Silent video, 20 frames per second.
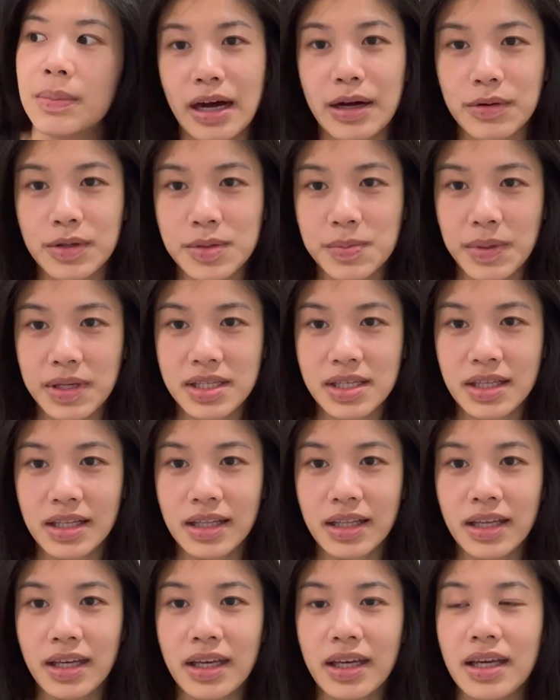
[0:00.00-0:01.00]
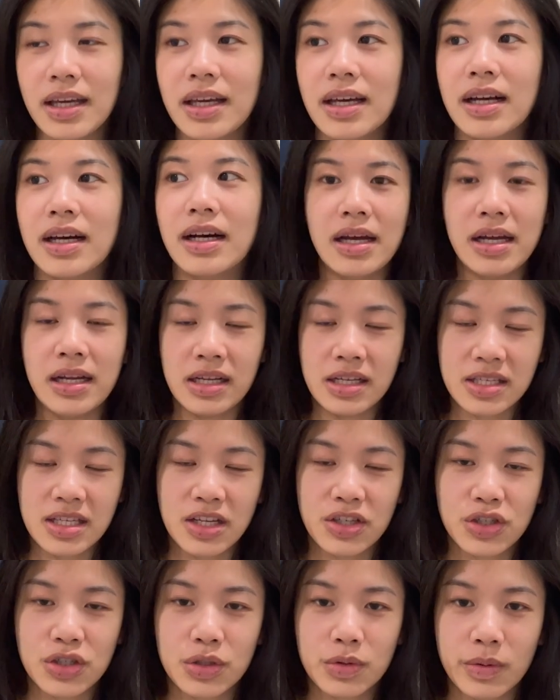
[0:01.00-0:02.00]
I was basically an
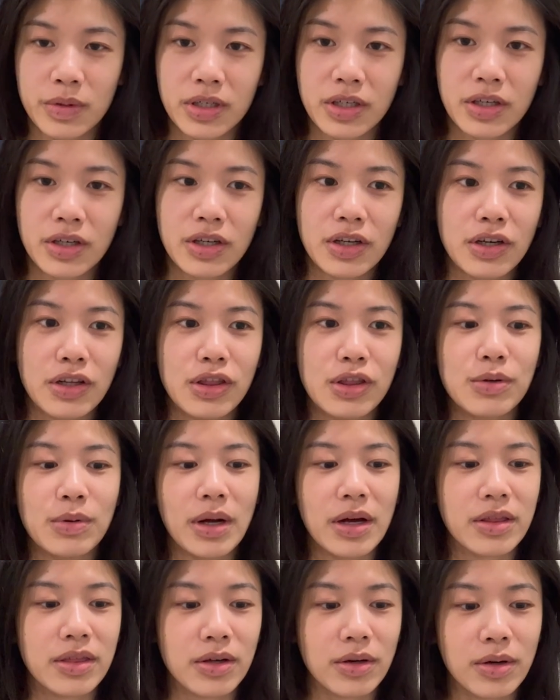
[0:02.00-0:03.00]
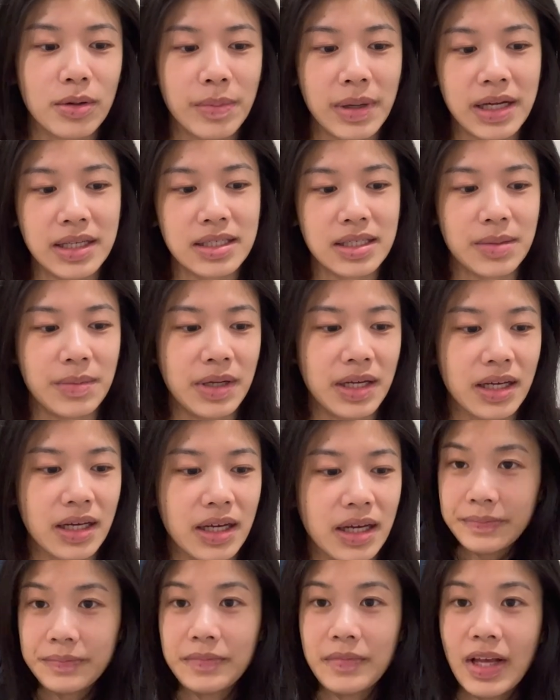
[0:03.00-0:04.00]
essential worker throughout the whole
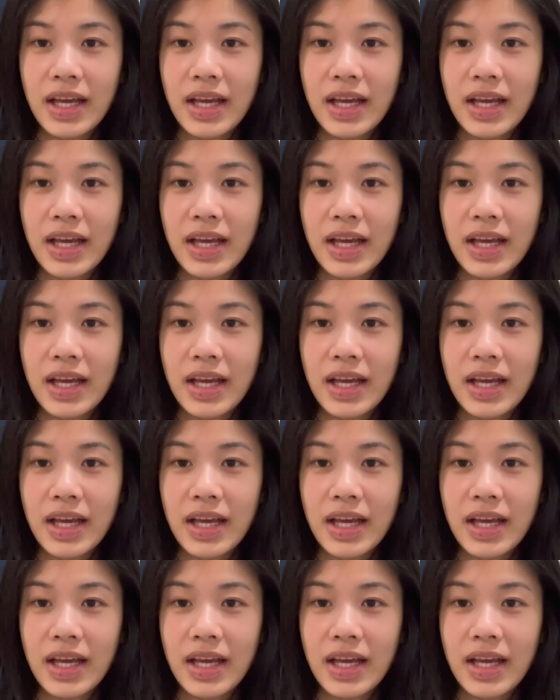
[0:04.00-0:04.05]
pandemic.